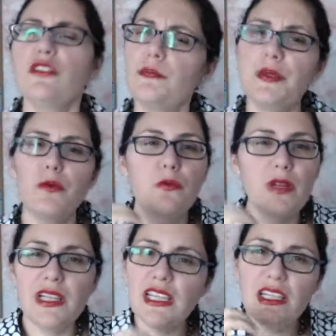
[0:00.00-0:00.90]
be
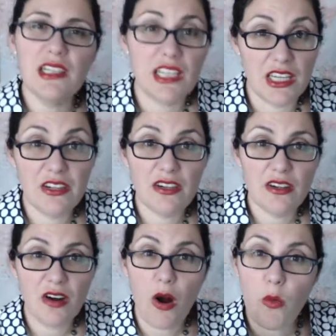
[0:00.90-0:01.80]
really
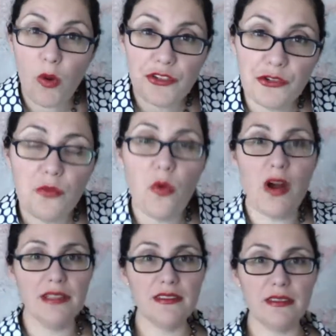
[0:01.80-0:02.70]
clear on what you
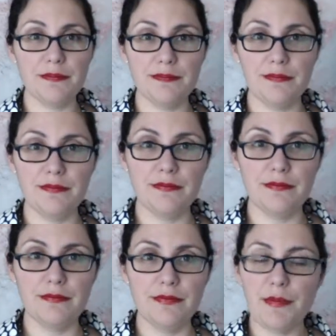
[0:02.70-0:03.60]
want.
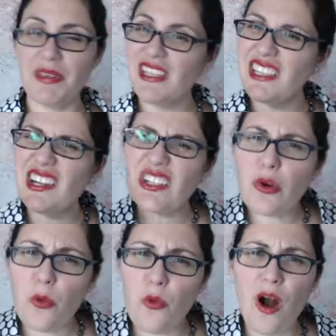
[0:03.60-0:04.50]
Be clear on
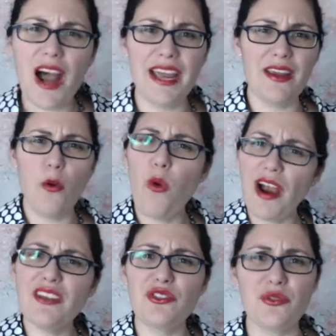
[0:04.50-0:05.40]
your why. Why
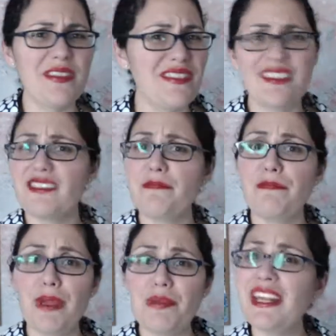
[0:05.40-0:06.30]
are you doing this? Because,
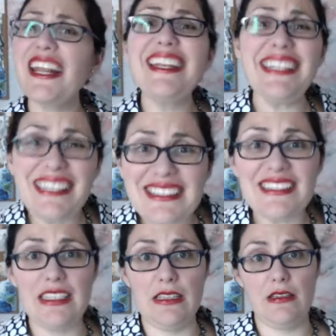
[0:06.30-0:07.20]
baby, it ain't
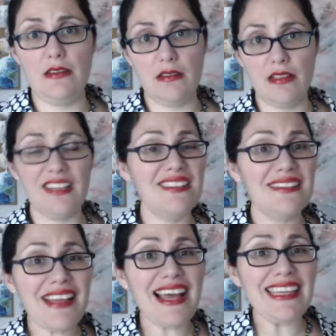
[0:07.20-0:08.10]
easy. It's
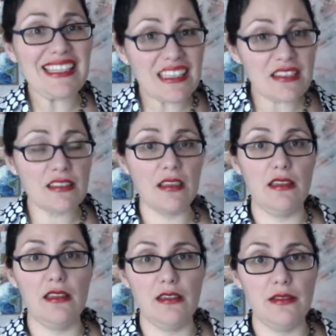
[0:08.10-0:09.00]
not easy.